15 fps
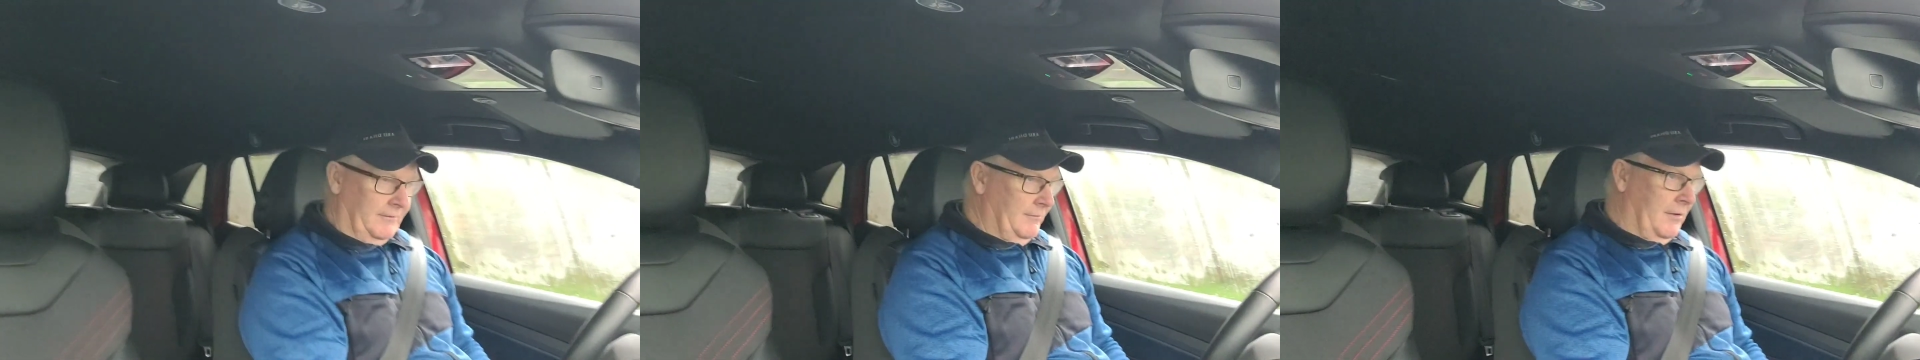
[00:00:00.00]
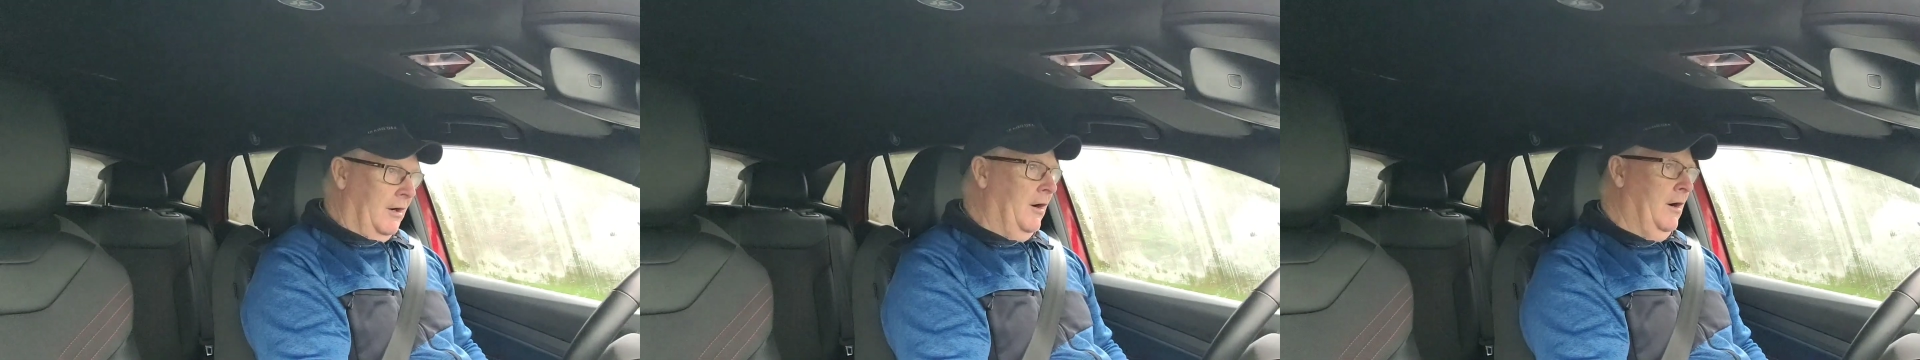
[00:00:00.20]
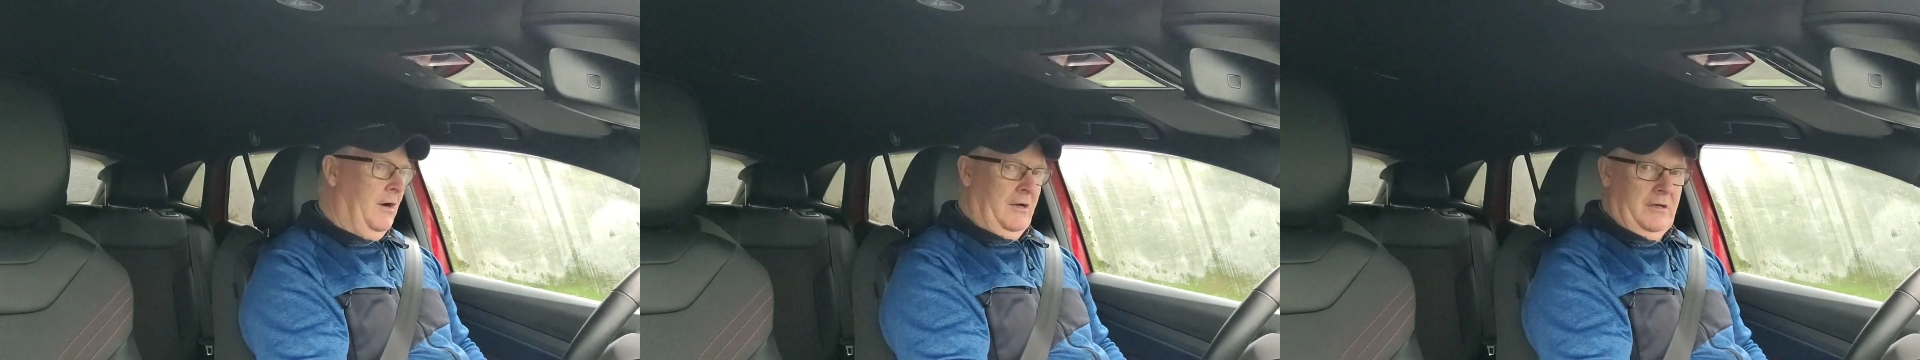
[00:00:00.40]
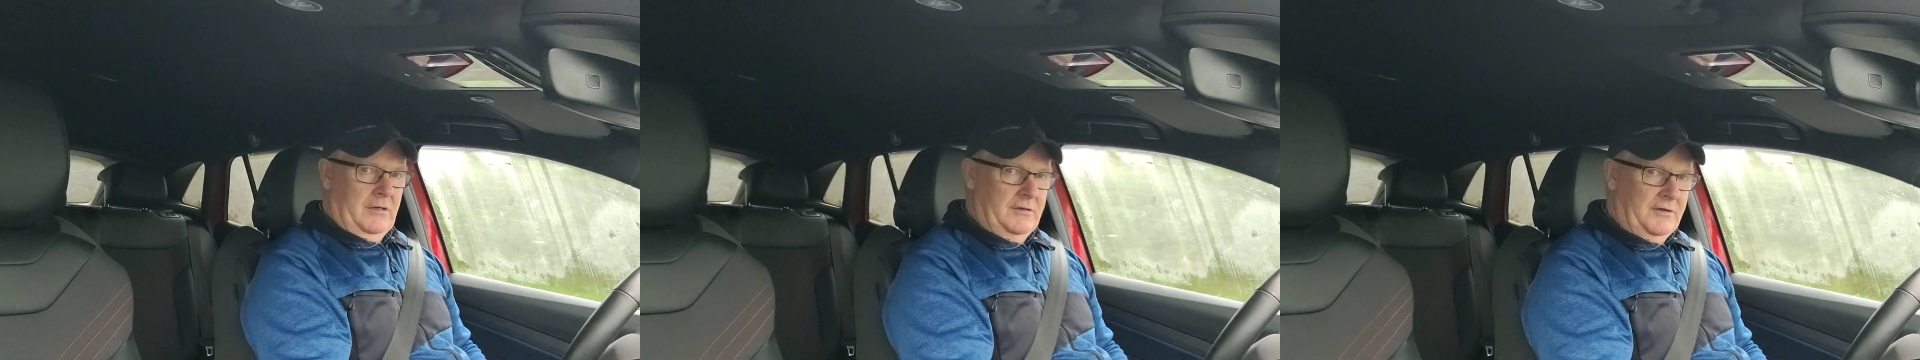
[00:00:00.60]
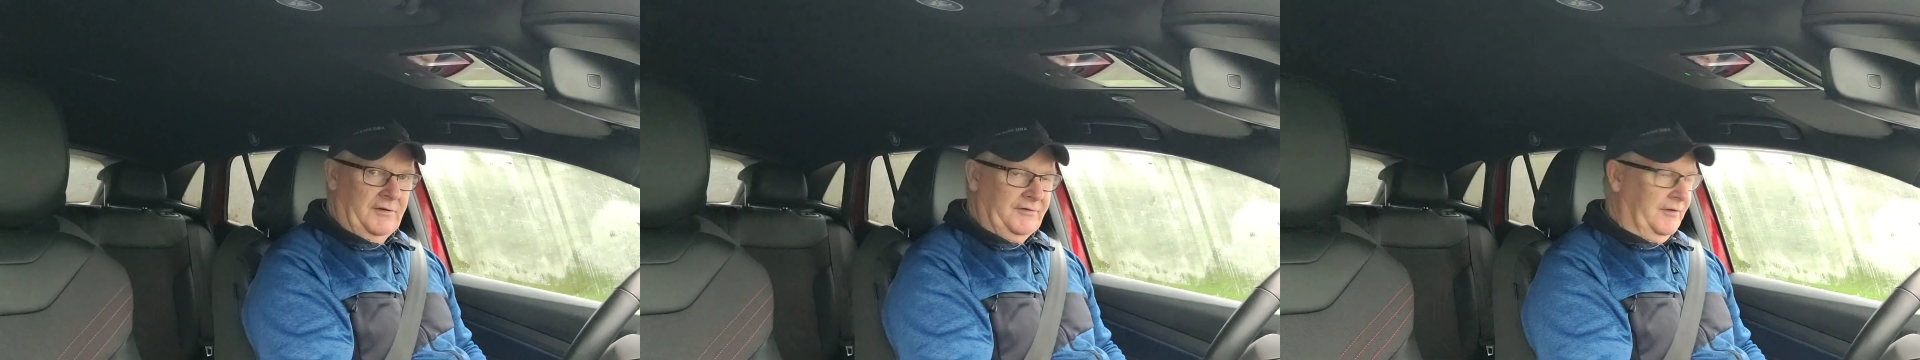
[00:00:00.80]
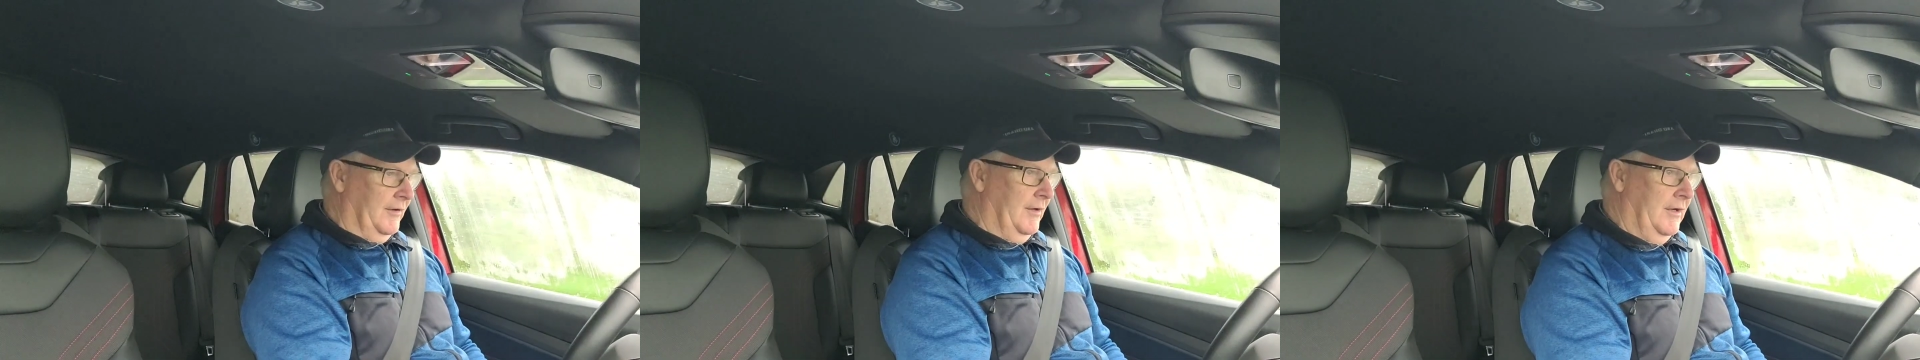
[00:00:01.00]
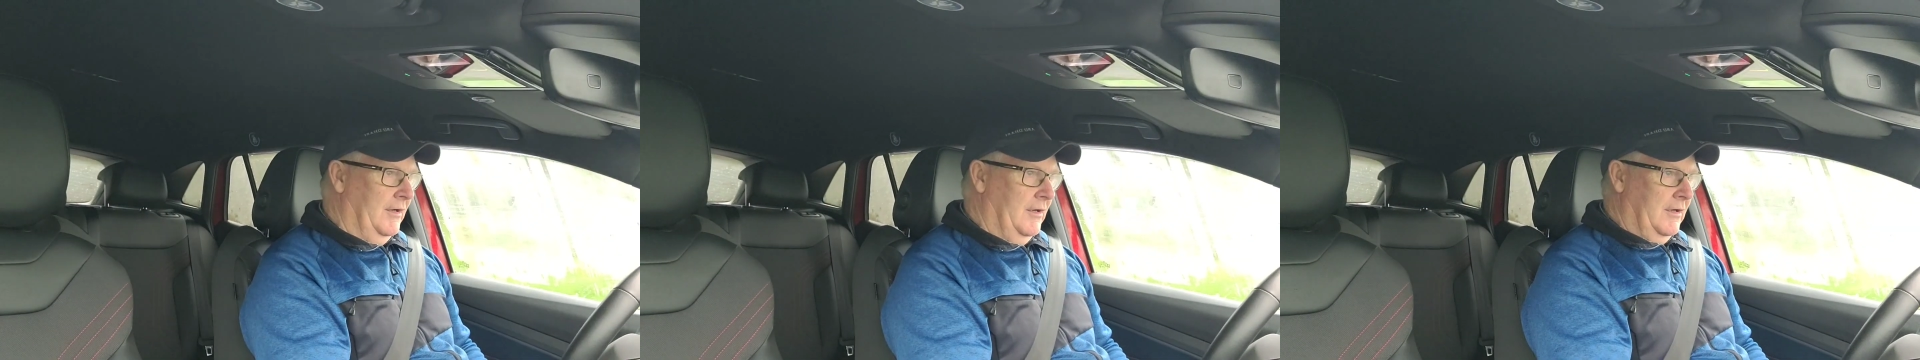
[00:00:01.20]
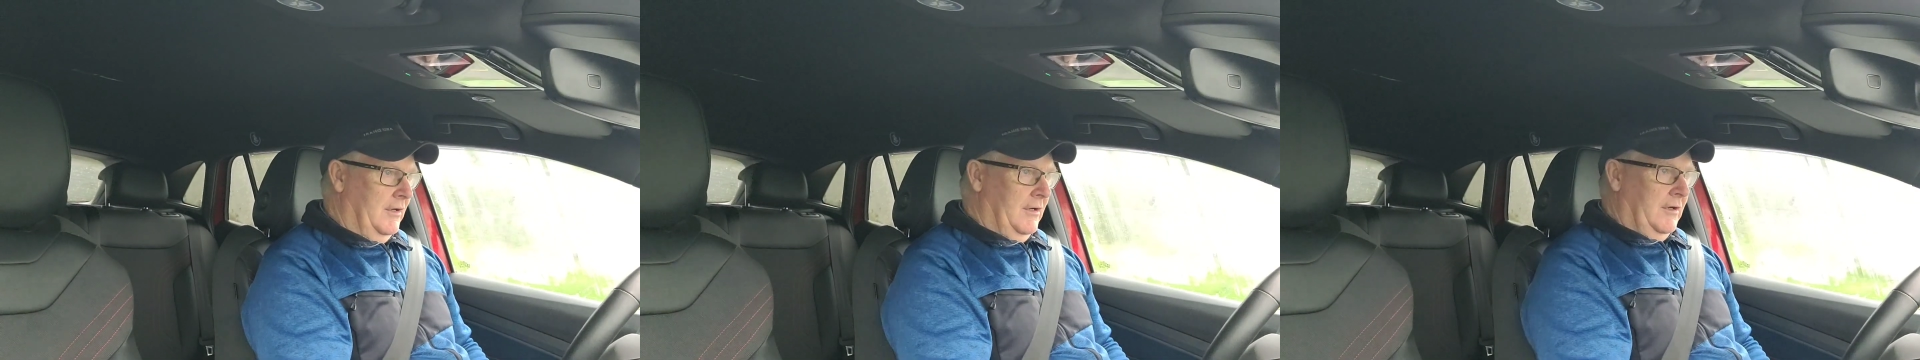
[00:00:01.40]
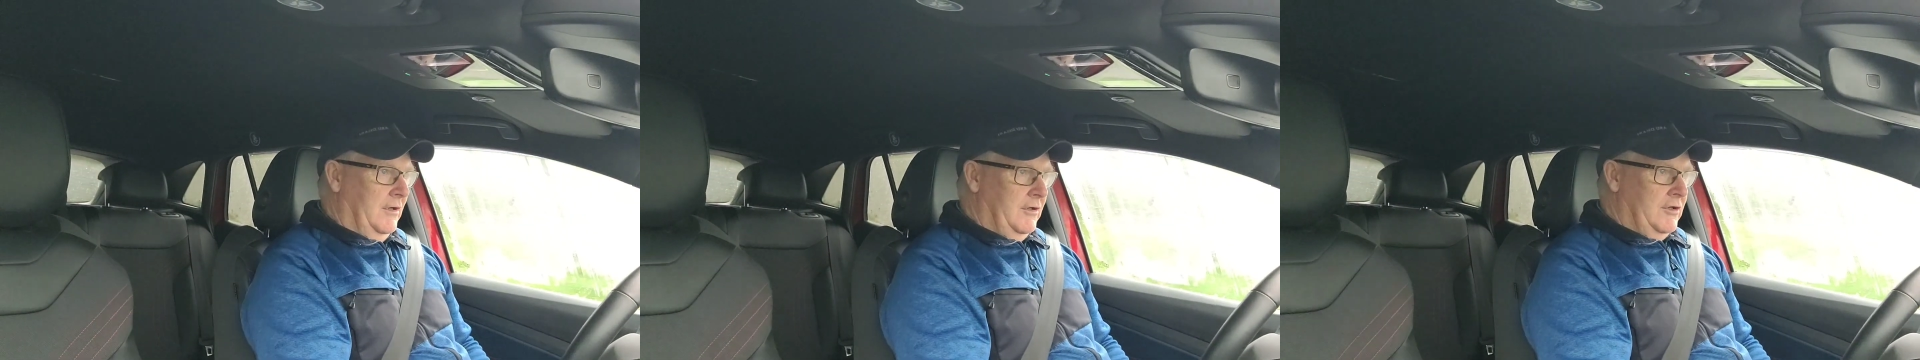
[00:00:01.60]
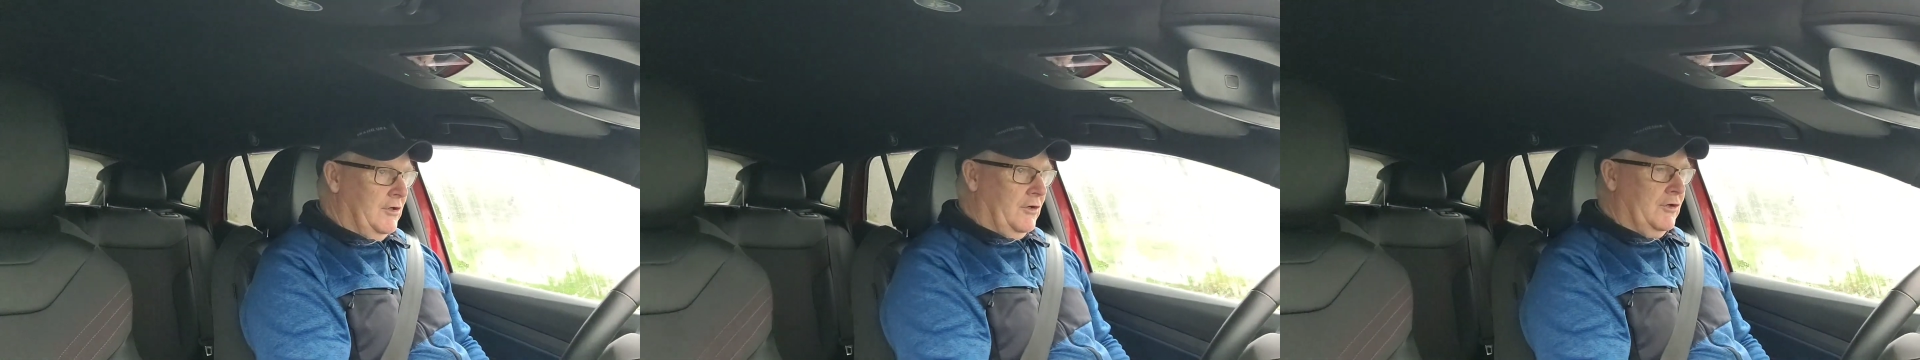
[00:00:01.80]
Oh, listen,
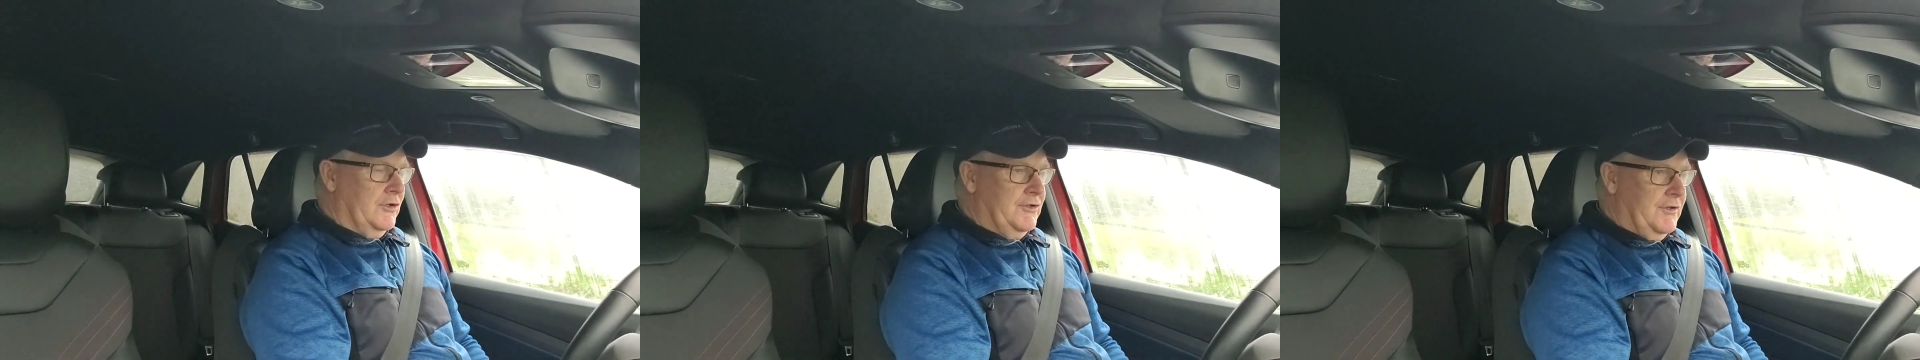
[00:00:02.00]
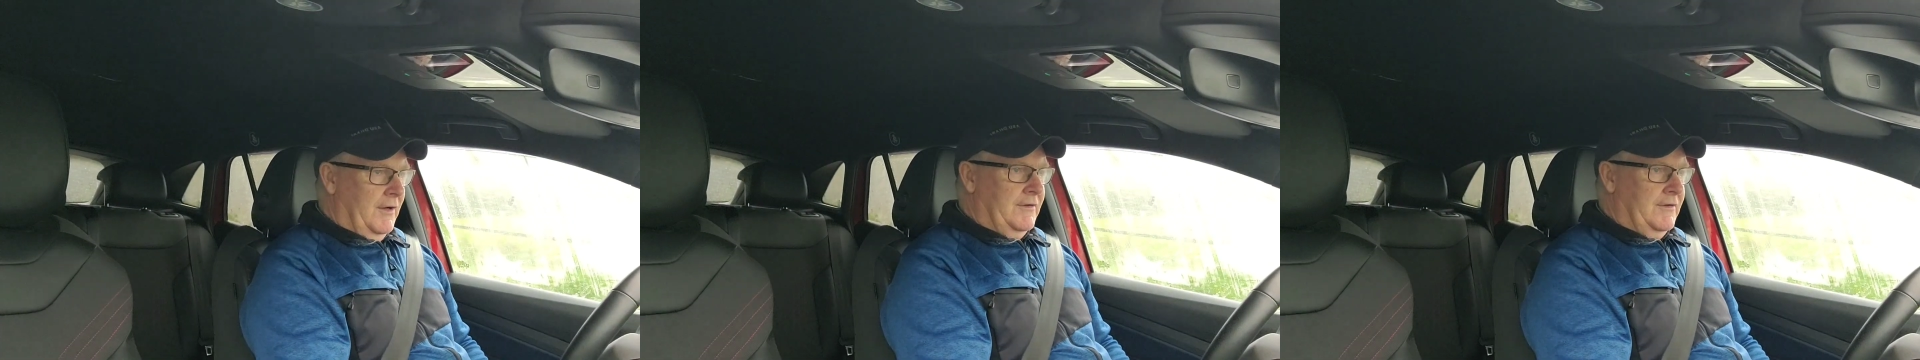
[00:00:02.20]
you could,